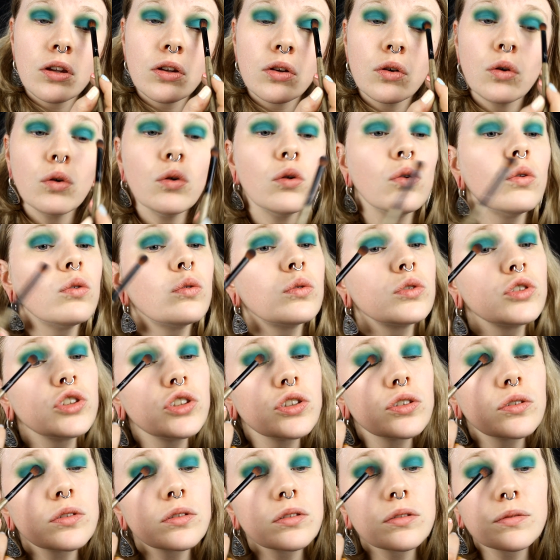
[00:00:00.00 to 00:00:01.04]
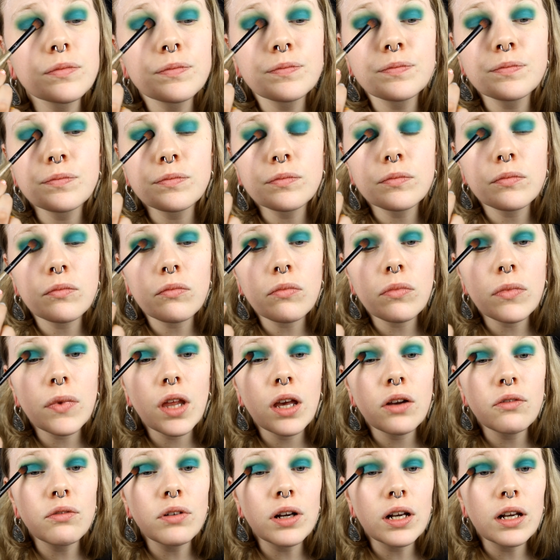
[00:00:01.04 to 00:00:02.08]
Gorgeous.
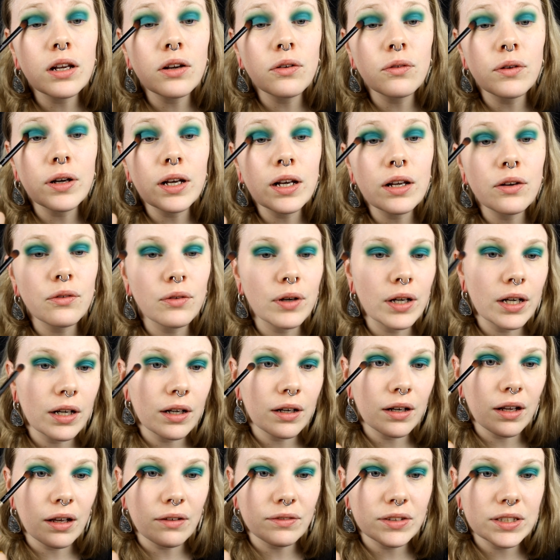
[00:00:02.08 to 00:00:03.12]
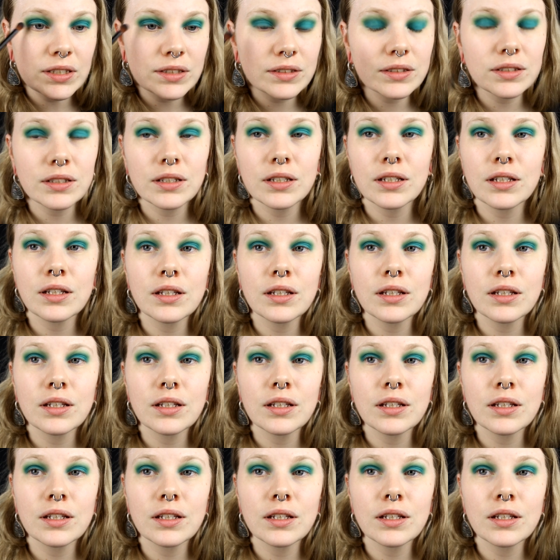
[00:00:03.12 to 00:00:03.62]
I really really really love it.